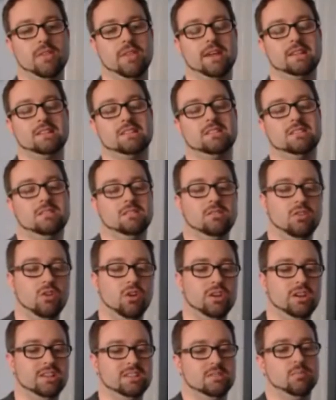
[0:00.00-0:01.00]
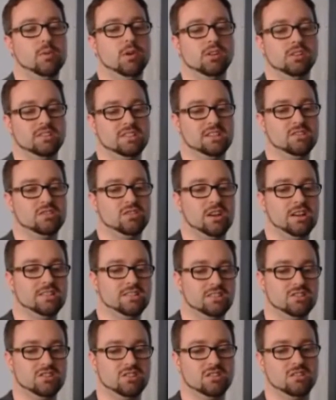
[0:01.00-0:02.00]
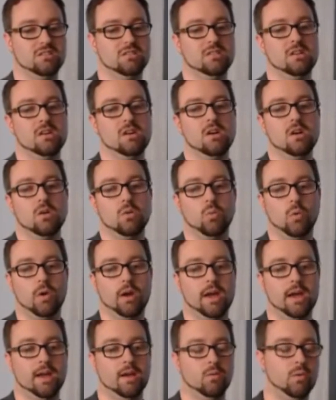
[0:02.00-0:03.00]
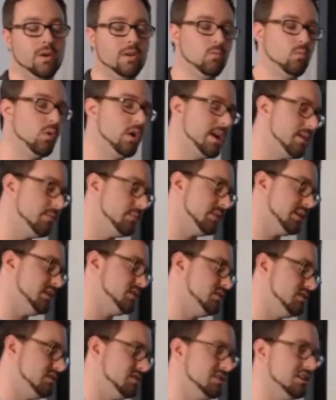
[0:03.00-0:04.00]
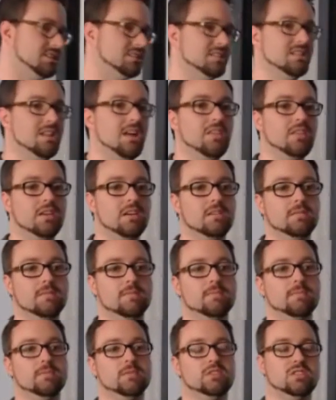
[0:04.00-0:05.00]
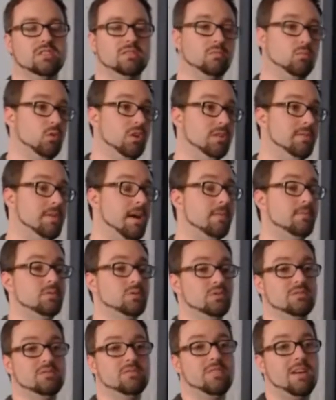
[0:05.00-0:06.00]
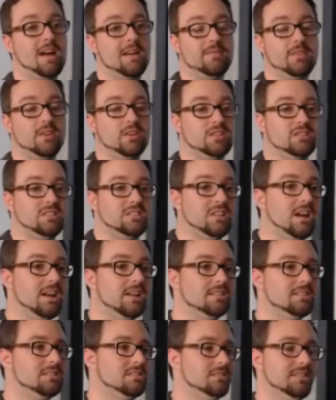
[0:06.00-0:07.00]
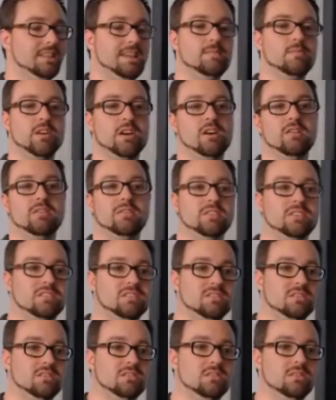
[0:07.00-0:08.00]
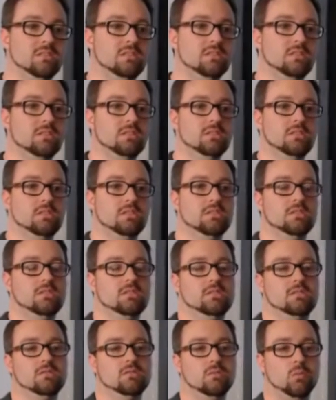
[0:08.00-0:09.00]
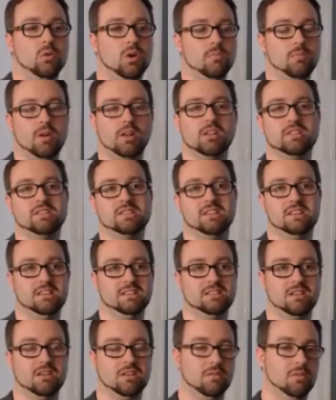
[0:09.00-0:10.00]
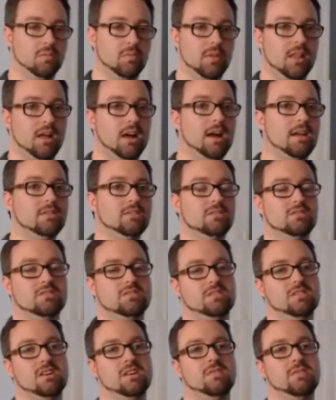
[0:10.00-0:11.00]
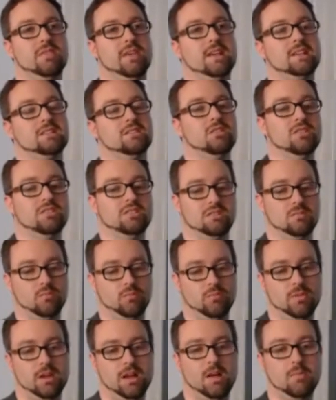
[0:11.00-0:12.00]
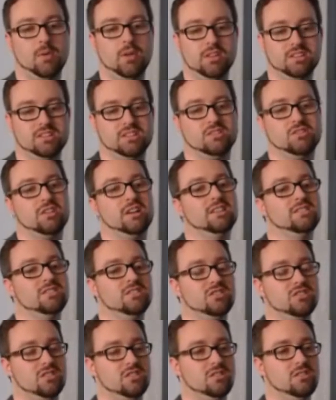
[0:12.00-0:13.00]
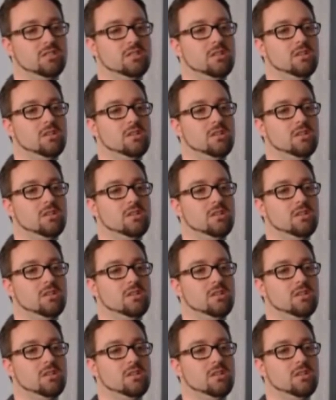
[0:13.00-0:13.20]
that's known as a policy transition, where when one application starts another, so what happens when Firefox starts LibreOffice? What policy is going to apply? So that's known as a policy transition.